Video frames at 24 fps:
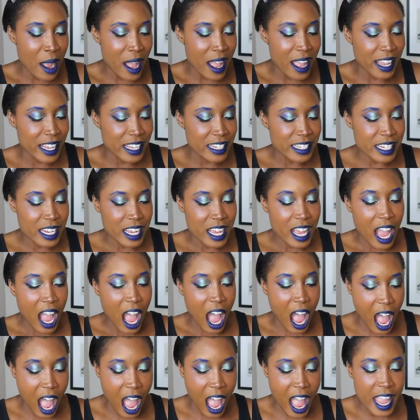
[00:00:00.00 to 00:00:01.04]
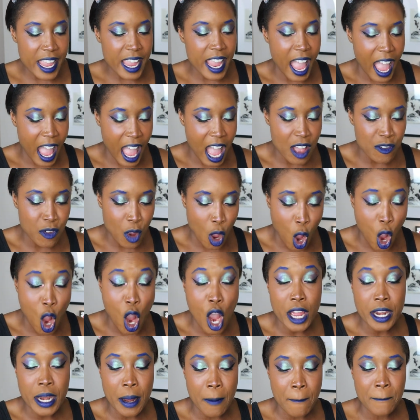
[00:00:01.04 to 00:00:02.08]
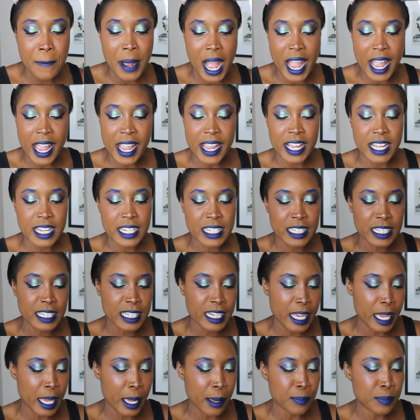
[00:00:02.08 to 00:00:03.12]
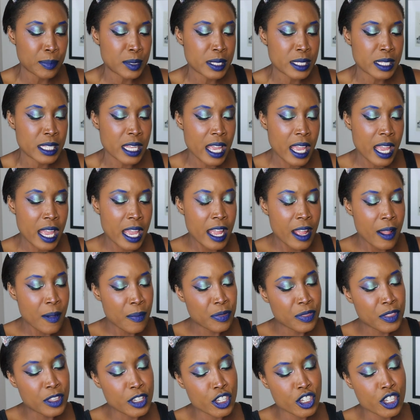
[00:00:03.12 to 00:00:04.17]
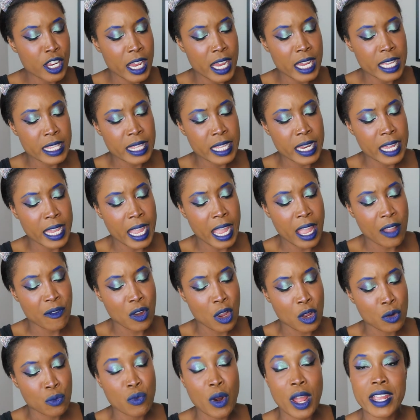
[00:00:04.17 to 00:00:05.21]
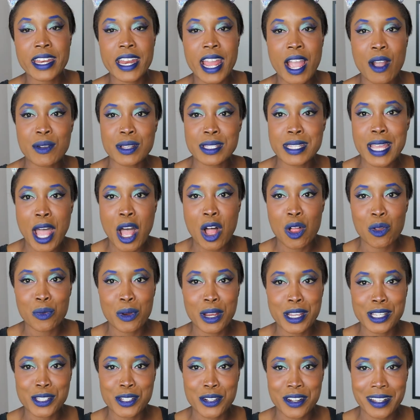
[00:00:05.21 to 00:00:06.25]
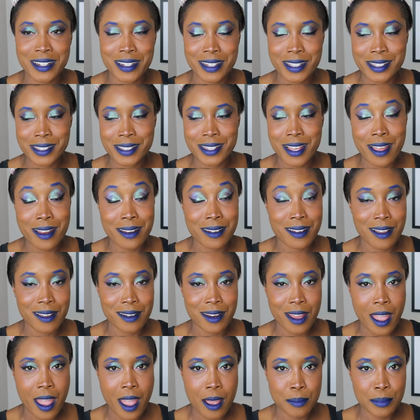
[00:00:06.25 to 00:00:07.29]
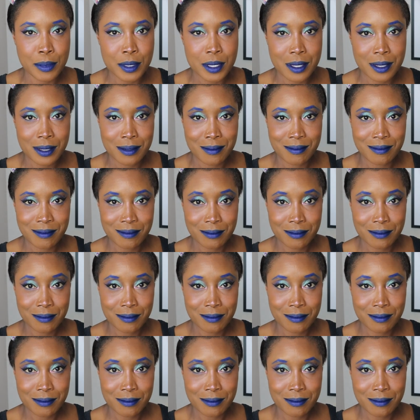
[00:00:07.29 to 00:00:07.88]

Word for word: but I have on my lips, the shade that I have on right now is Hellraiser. And is that not apt?